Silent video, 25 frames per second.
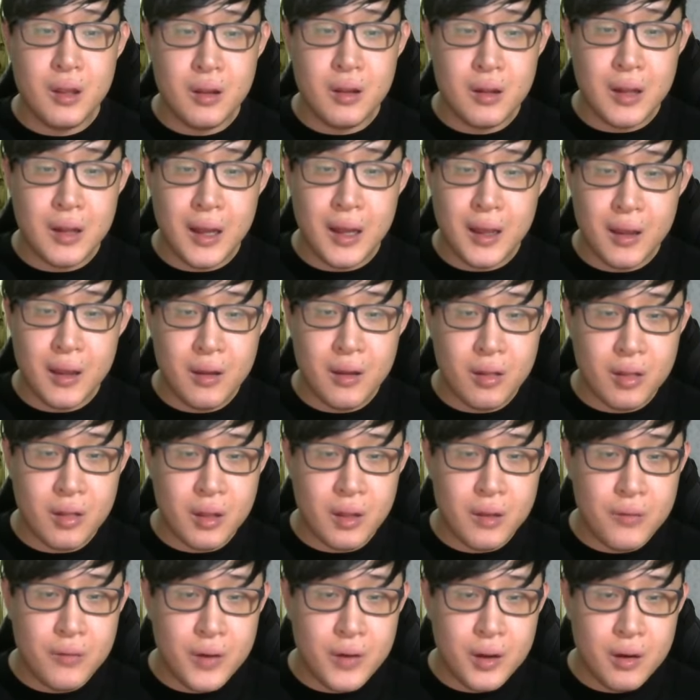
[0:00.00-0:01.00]
like it's
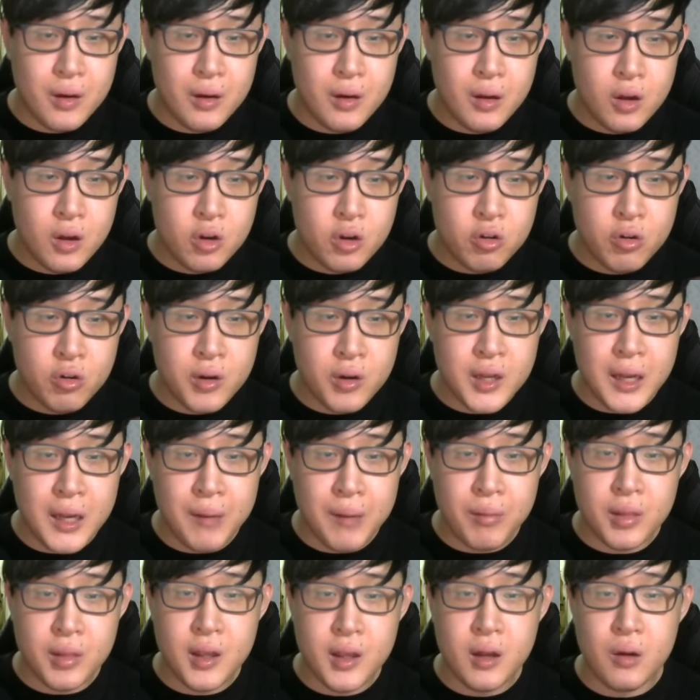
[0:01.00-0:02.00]
even 3
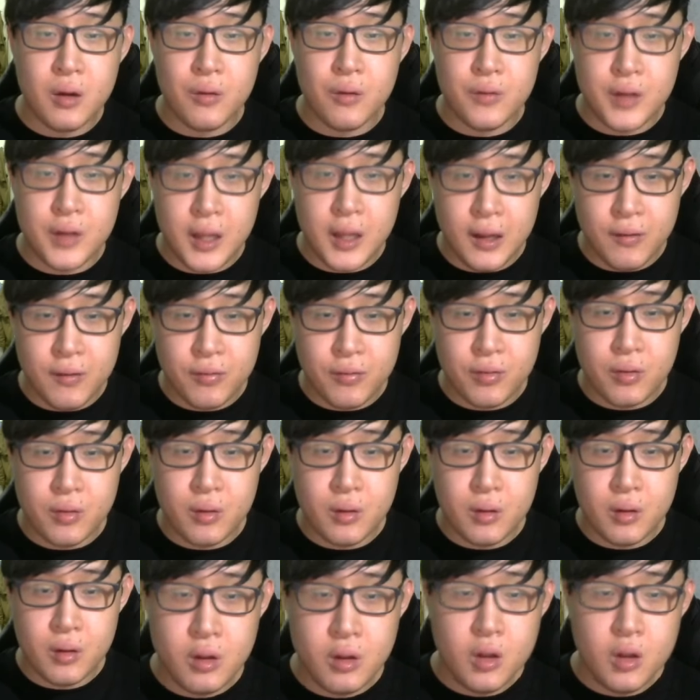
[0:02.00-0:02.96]
times that of deaths.